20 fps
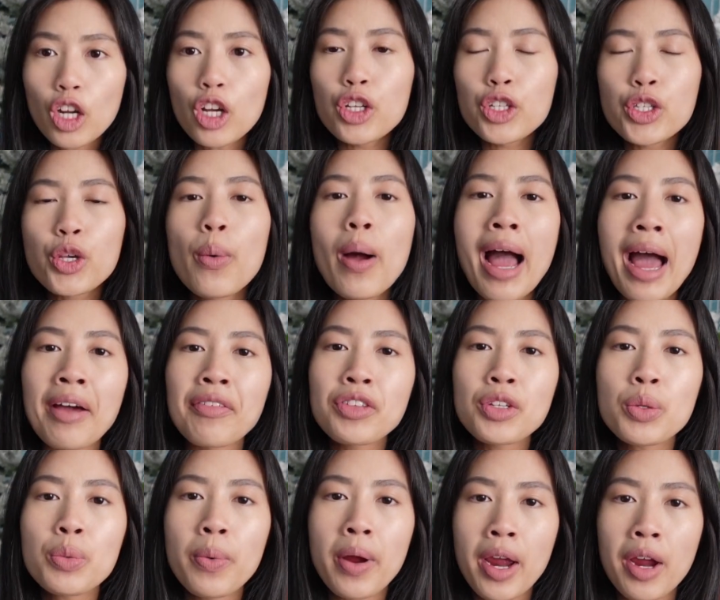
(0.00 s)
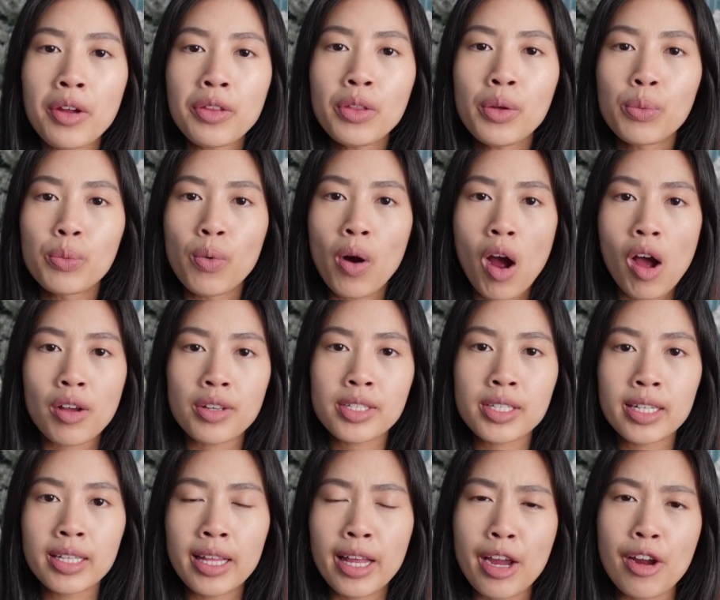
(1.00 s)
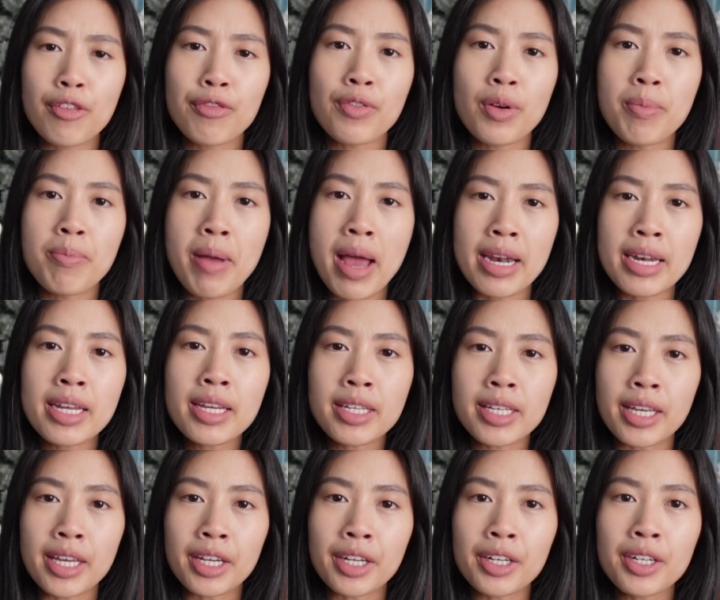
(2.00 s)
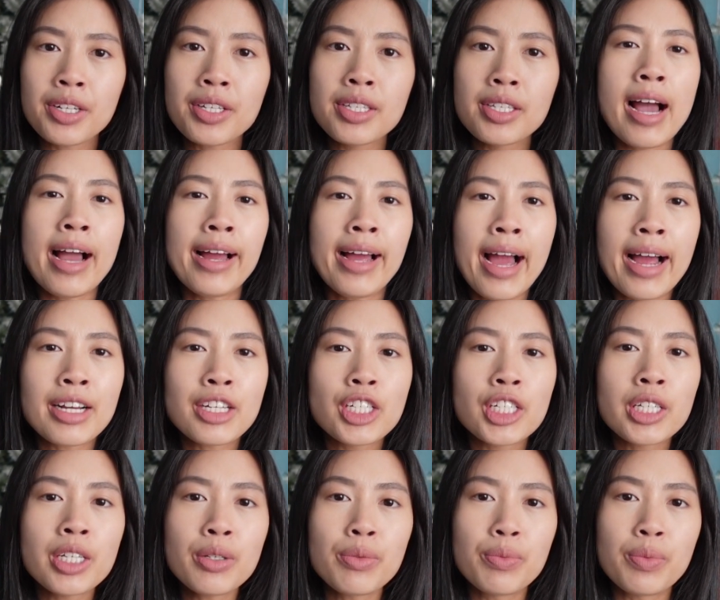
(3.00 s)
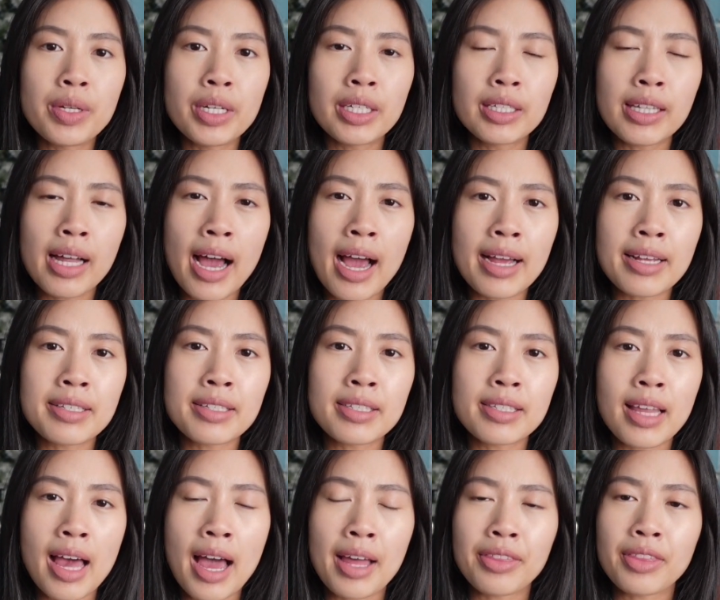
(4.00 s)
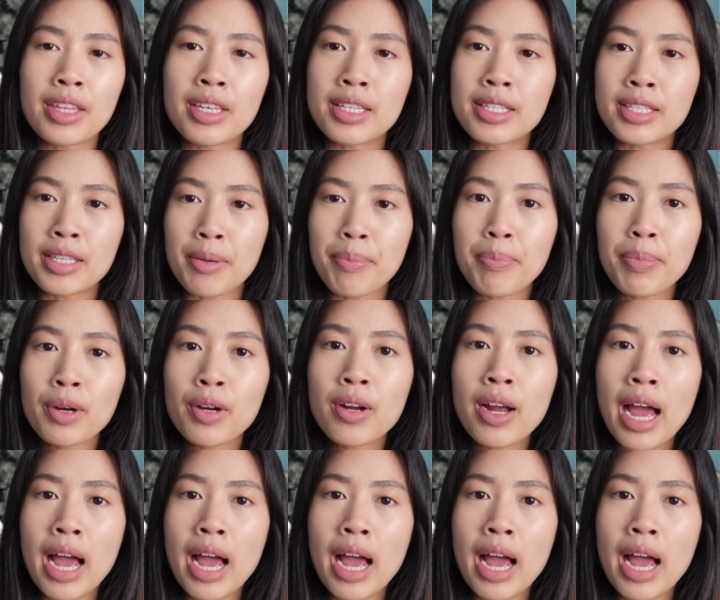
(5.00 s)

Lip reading: So after wearing the Ross Claire for many years, I actually realized that the zipper